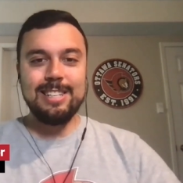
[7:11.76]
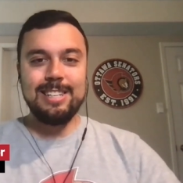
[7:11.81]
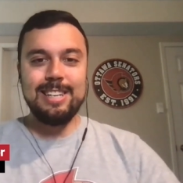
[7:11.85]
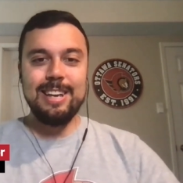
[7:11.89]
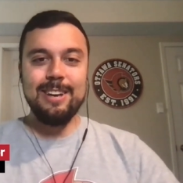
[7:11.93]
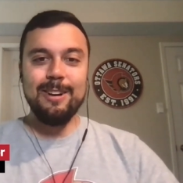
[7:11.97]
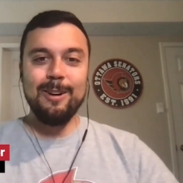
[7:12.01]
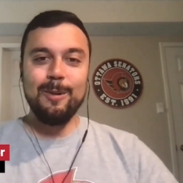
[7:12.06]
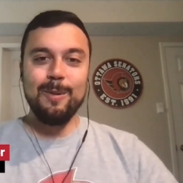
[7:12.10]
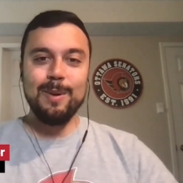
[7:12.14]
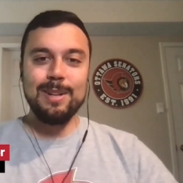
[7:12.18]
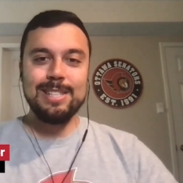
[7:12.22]

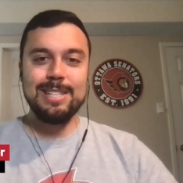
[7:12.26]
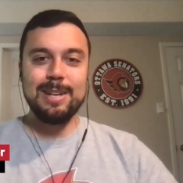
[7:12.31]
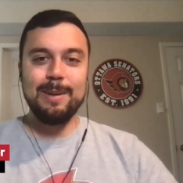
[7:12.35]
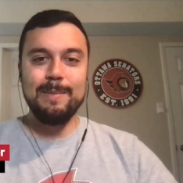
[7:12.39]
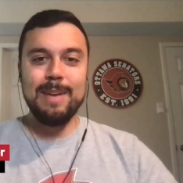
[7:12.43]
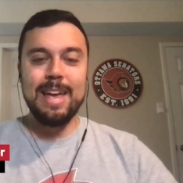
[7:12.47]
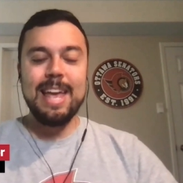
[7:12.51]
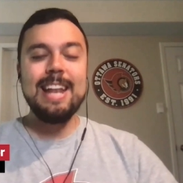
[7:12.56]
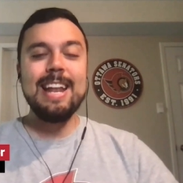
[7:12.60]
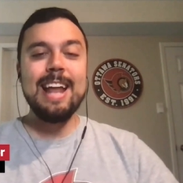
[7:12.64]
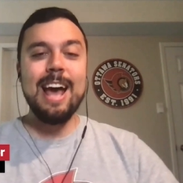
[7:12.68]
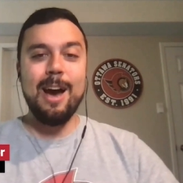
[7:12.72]
deal with some
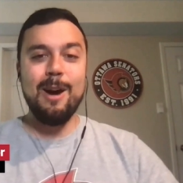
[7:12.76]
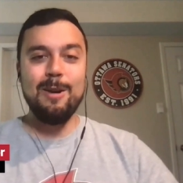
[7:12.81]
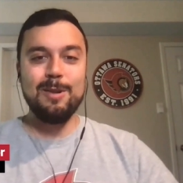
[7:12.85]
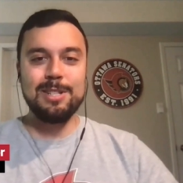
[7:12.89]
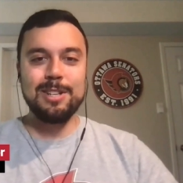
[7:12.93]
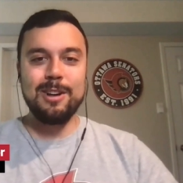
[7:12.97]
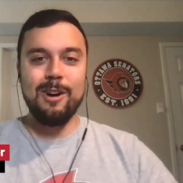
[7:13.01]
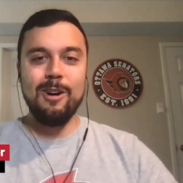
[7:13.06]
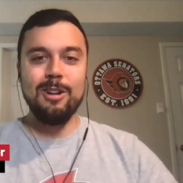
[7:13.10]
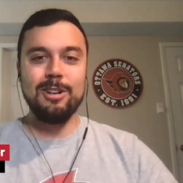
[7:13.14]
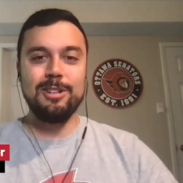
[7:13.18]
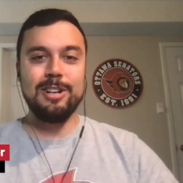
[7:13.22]
in-house
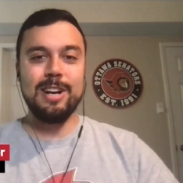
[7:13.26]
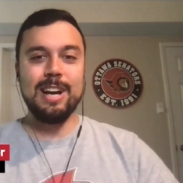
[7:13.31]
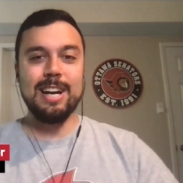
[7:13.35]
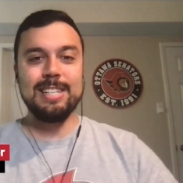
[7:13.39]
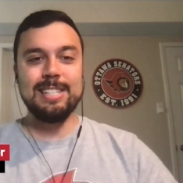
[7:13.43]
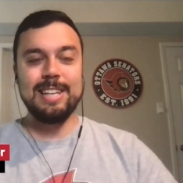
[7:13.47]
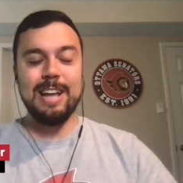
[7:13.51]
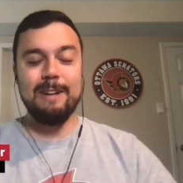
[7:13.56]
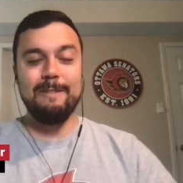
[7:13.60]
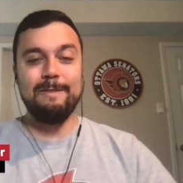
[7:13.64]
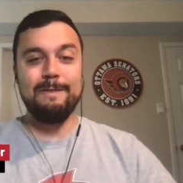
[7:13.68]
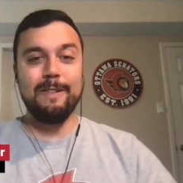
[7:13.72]

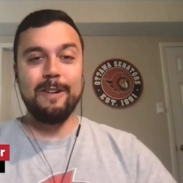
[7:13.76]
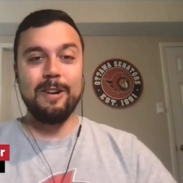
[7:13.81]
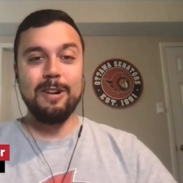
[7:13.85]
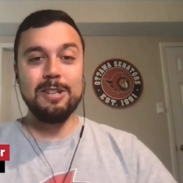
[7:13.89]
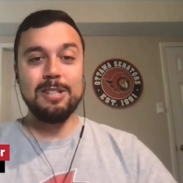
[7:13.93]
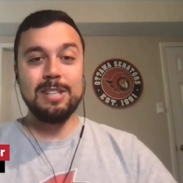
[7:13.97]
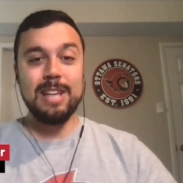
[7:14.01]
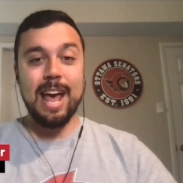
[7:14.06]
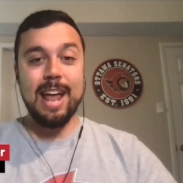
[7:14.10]
contracts at first.